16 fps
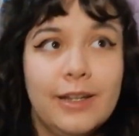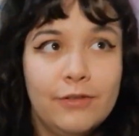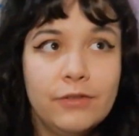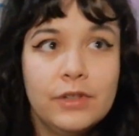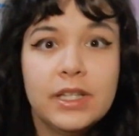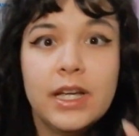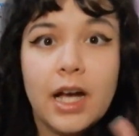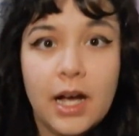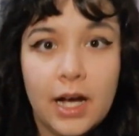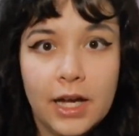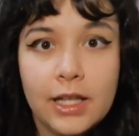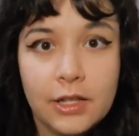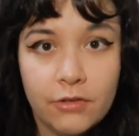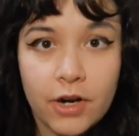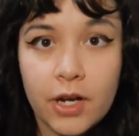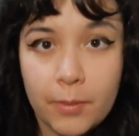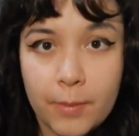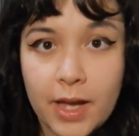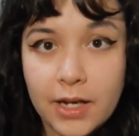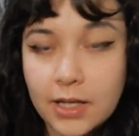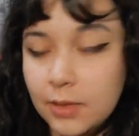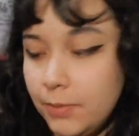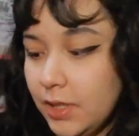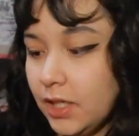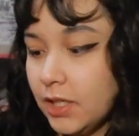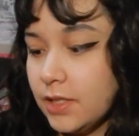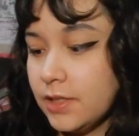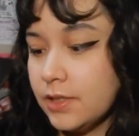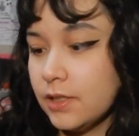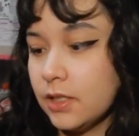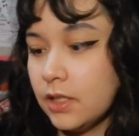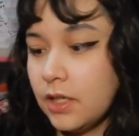Definitely highly recommend it
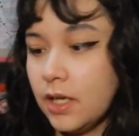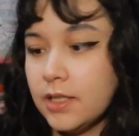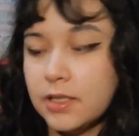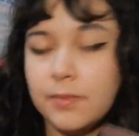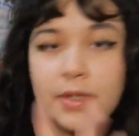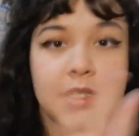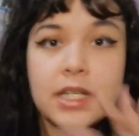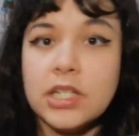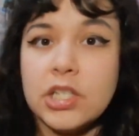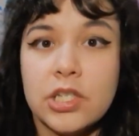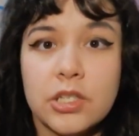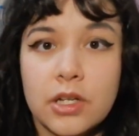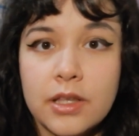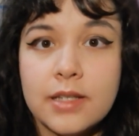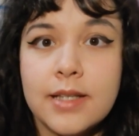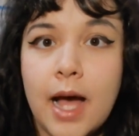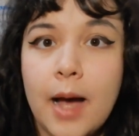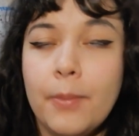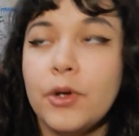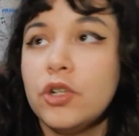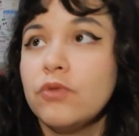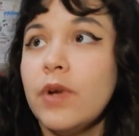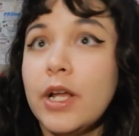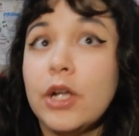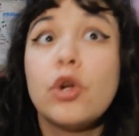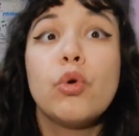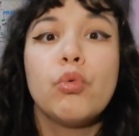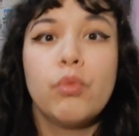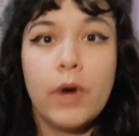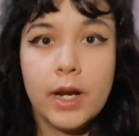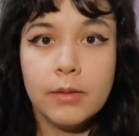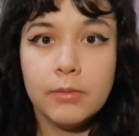because the customizations on this app are
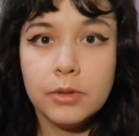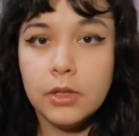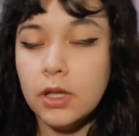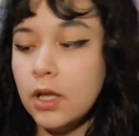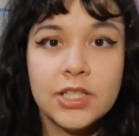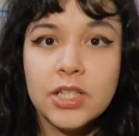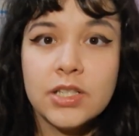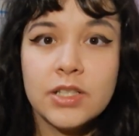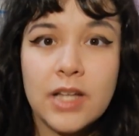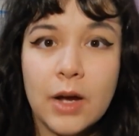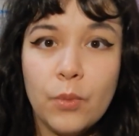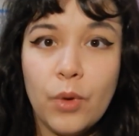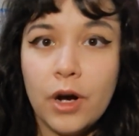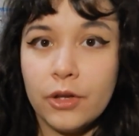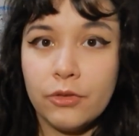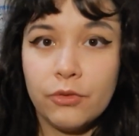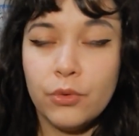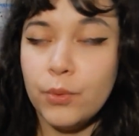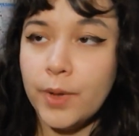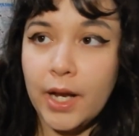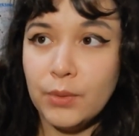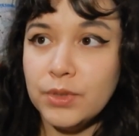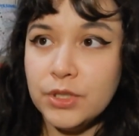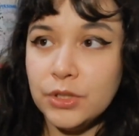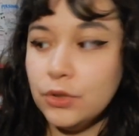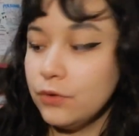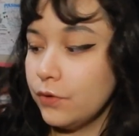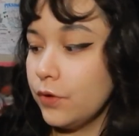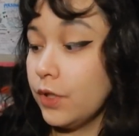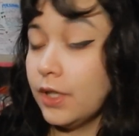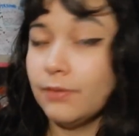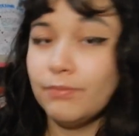incredible. Let's just walk through what I would do
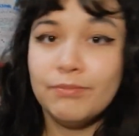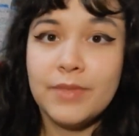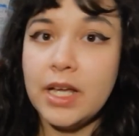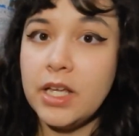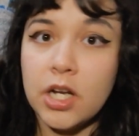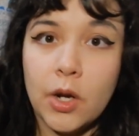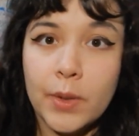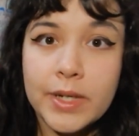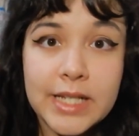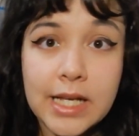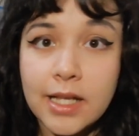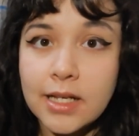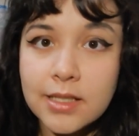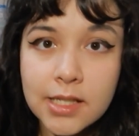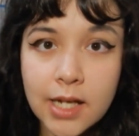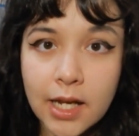for, you know, a day like